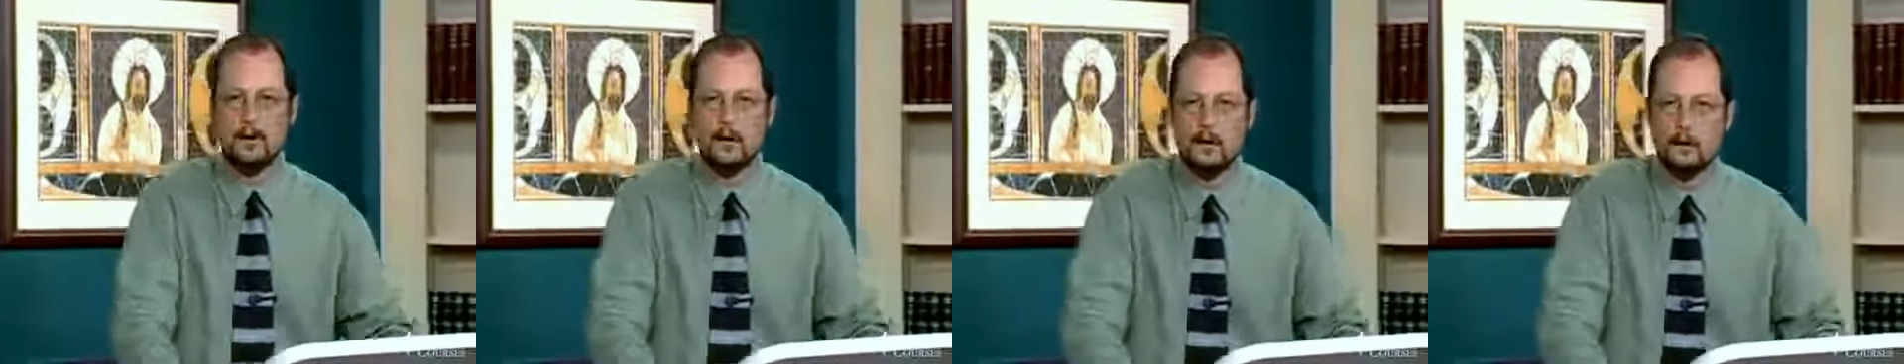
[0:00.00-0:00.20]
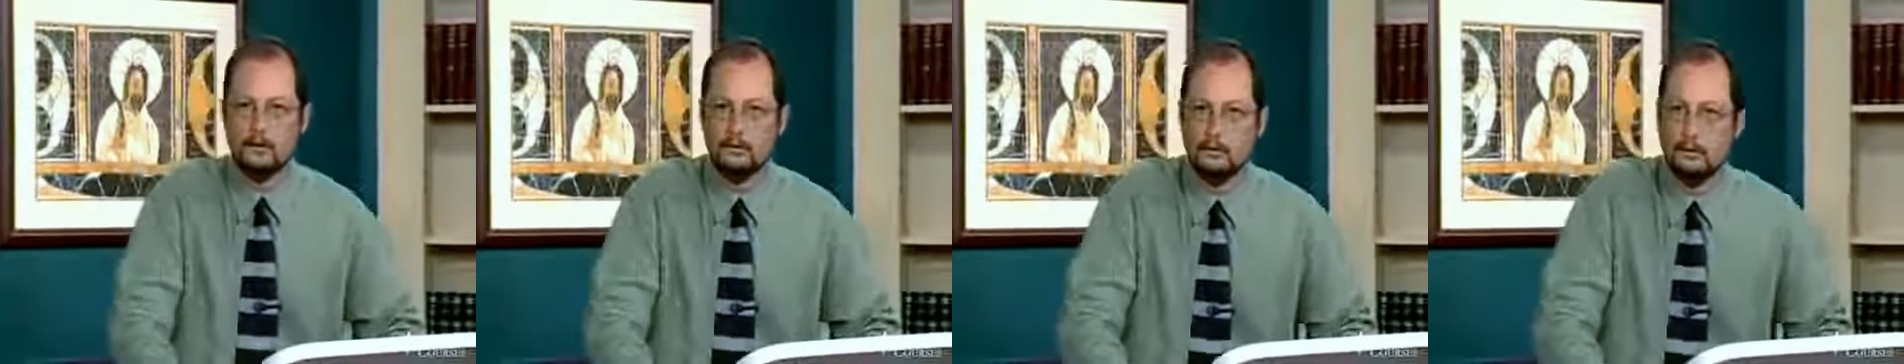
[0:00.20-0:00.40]

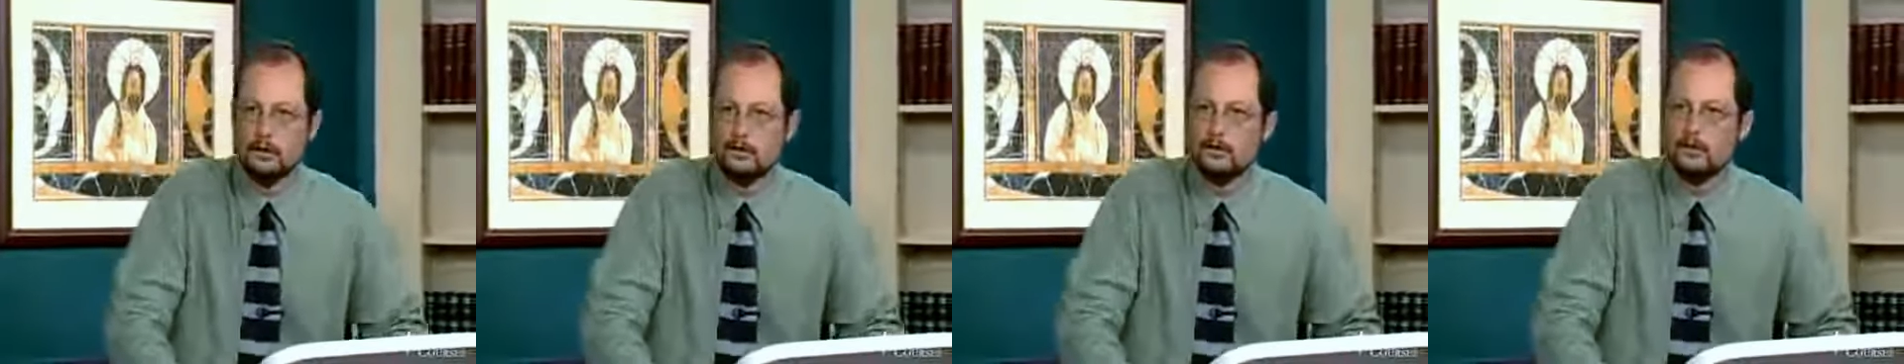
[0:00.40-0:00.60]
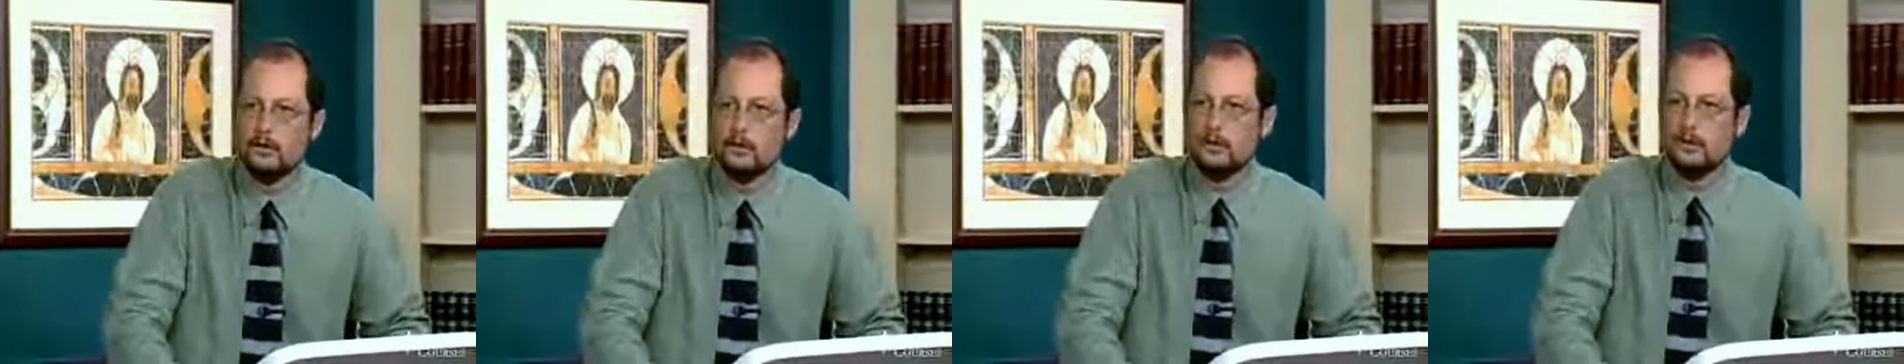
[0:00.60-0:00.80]
in
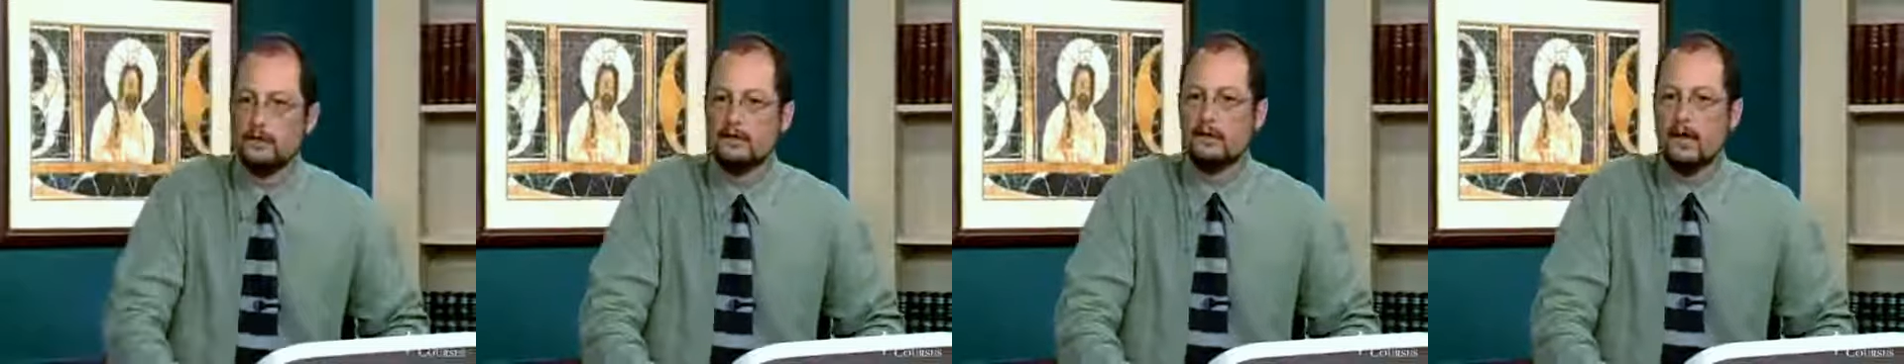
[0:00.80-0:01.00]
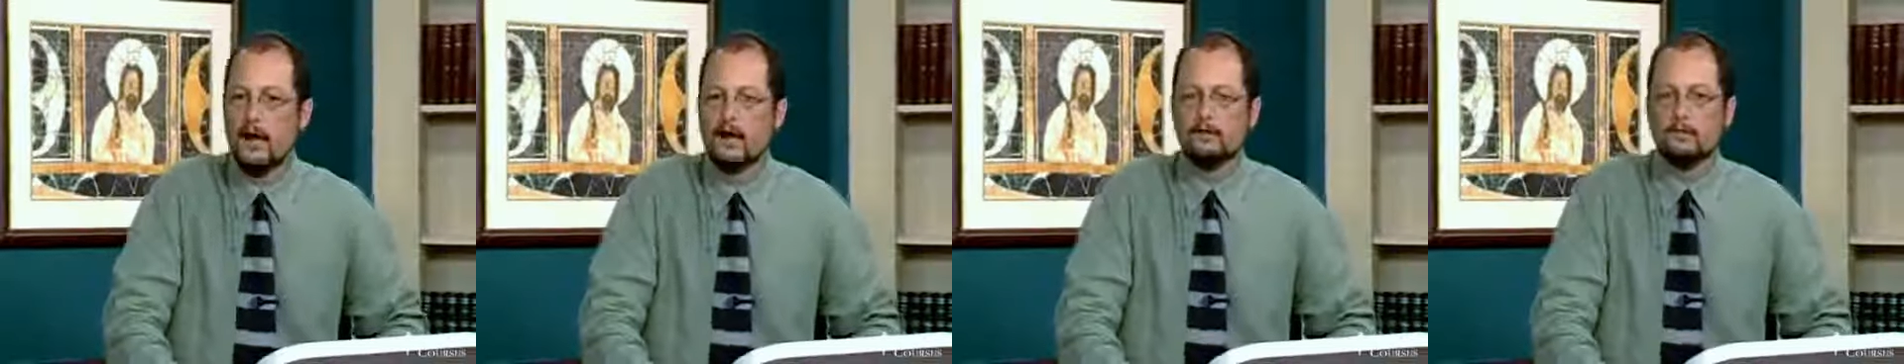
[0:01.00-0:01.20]
which
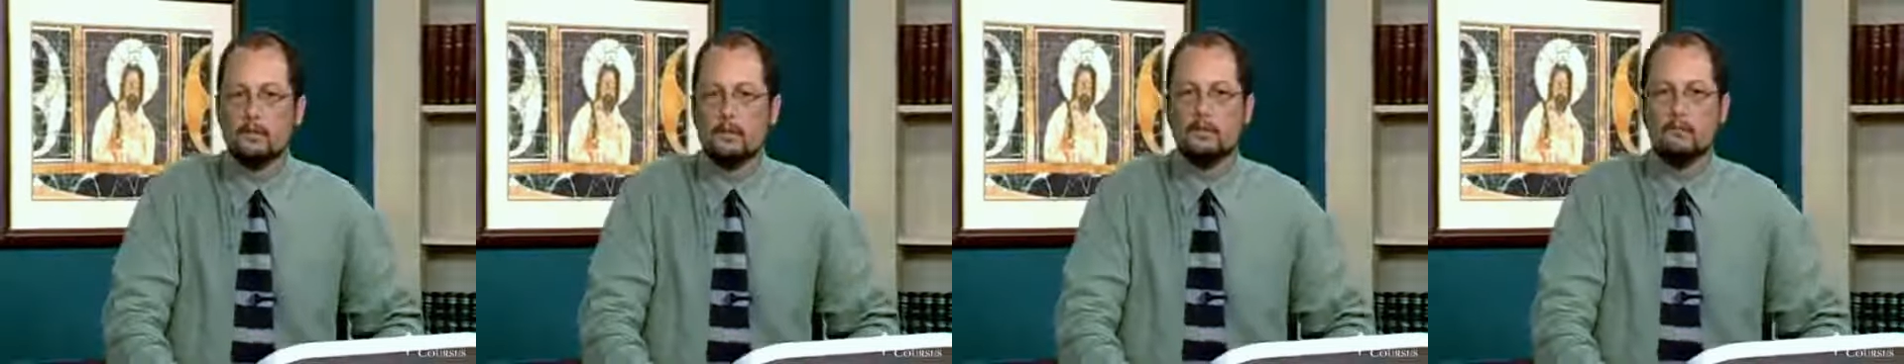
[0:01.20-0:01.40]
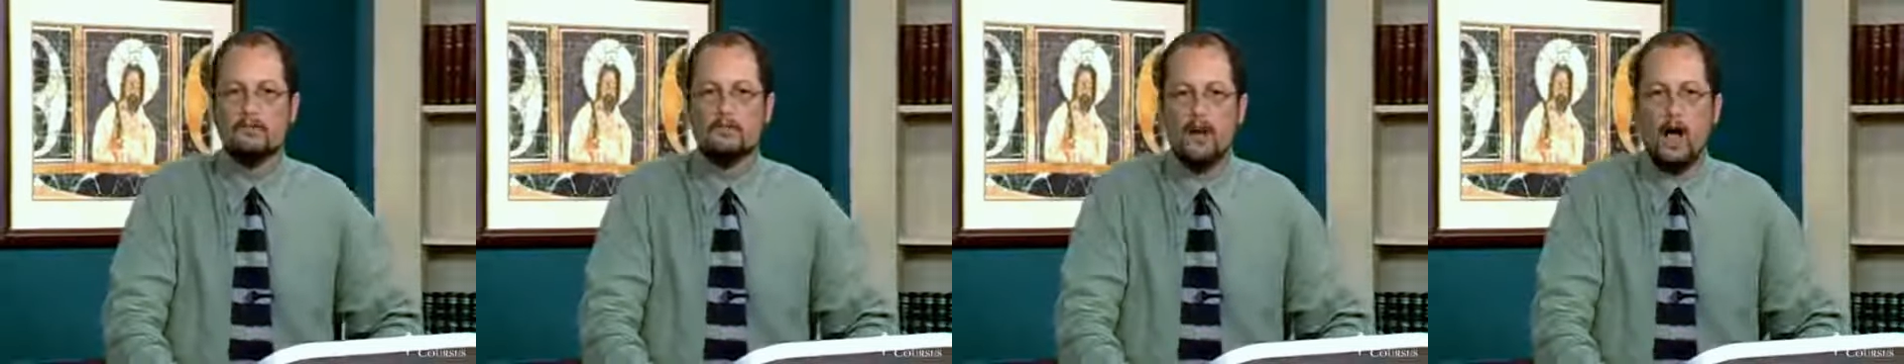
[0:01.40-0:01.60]
the
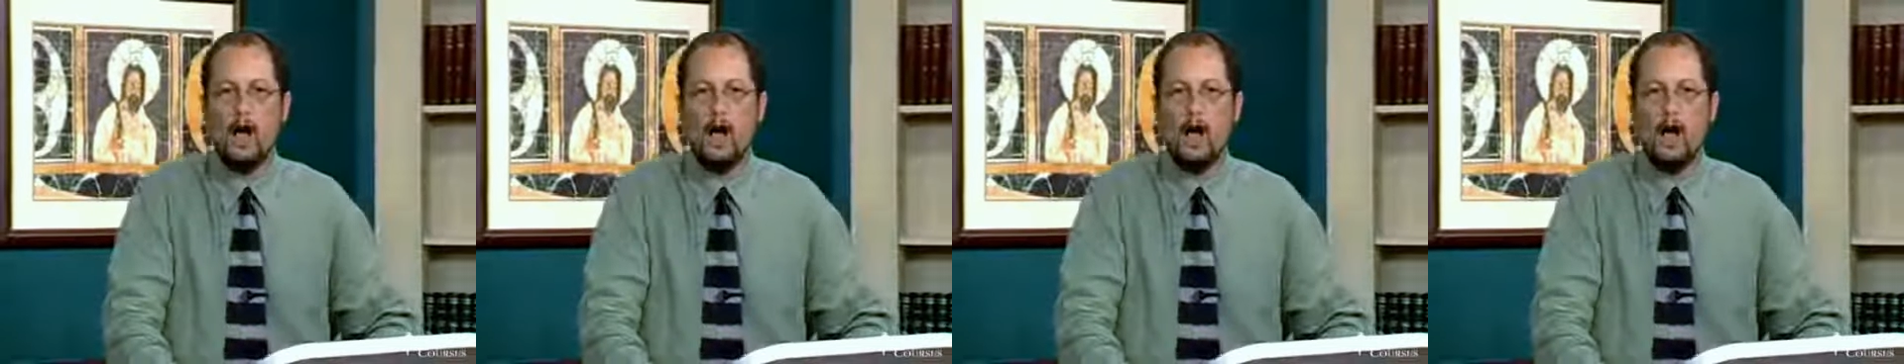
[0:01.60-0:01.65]
Gospel of